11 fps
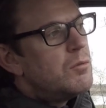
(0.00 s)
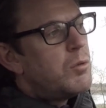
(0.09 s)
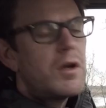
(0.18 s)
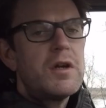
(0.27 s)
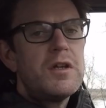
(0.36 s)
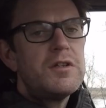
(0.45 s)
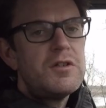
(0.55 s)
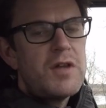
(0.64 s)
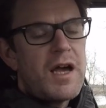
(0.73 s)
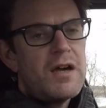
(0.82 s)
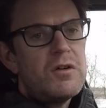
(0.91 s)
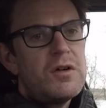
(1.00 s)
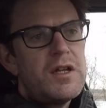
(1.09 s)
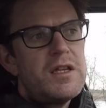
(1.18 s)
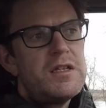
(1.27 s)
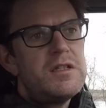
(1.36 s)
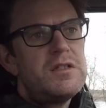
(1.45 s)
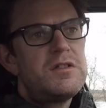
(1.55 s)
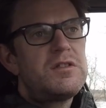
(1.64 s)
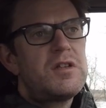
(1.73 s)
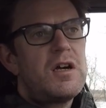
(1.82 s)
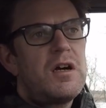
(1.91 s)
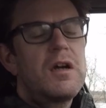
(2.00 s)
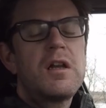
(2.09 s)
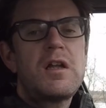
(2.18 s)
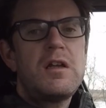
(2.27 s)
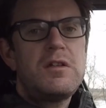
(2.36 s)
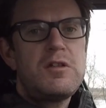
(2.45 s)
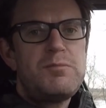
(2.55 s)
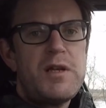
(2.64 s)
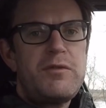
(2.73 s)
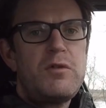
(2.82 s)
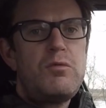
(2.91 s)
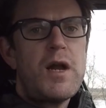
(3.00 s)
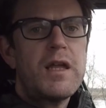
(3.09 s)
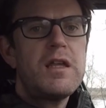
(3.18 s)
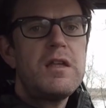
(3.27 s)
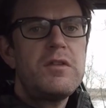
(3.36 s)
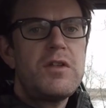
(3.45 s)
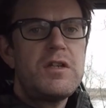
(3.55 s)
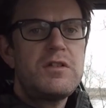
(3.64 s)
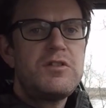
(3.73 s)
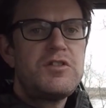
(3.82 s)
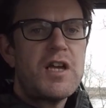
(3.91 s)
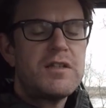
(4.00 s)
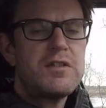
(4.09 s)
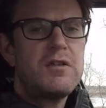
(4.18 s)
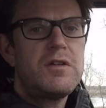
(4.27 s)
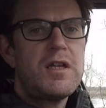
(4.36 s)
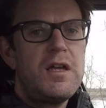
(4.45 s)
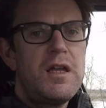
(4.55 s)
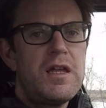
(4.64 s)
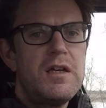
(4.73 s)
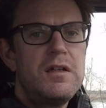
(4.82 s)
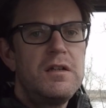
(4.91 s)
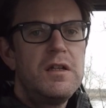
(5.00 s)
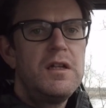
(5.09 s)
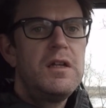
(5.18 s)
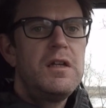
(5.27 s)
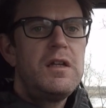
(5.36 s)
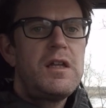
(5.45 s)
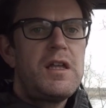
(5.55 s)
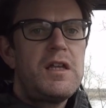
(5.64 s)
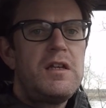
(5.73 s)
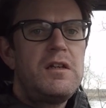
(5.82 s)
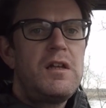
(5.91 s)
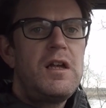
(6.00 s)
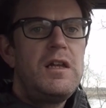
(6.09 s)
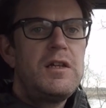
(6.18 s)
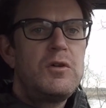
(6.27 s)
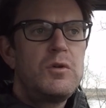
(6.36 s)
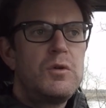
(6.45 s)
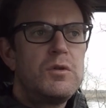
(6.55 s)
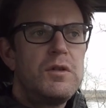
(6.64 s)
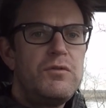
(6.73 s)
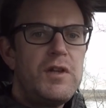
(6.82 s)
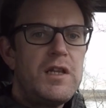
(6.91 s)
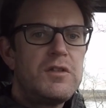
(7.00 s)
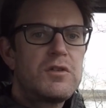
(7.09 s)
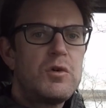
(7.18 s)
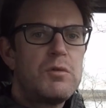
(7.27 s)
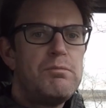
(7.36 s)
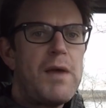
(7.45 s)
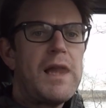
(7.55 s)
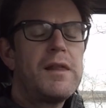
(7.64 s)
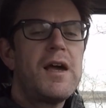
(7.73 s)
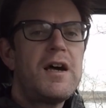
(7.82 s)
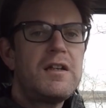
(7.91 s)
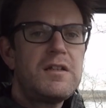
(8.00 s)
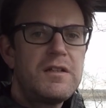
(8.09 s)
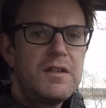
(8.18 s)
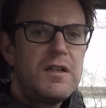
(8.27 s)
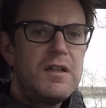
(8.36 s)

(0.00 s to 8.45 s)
What I'm going to do now is I'm going to go and do a bit of a recce. There's a chateau near here in a little village called Bellegarde.